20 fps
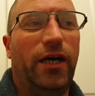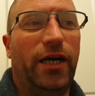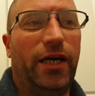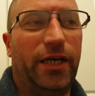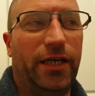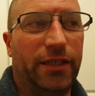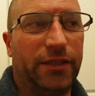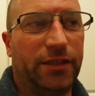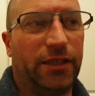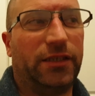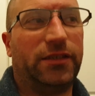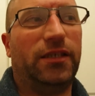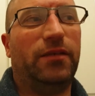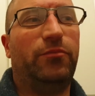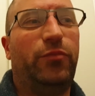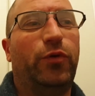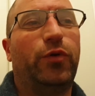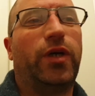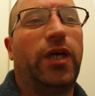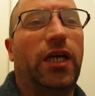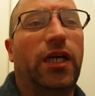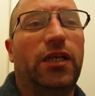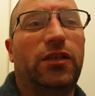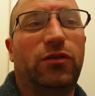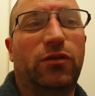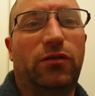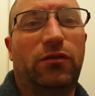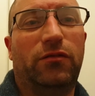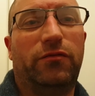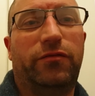It is a simple case
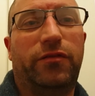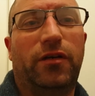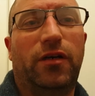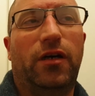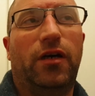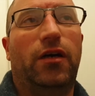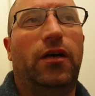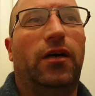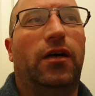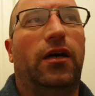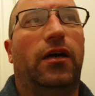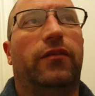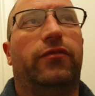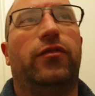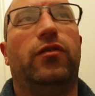of, if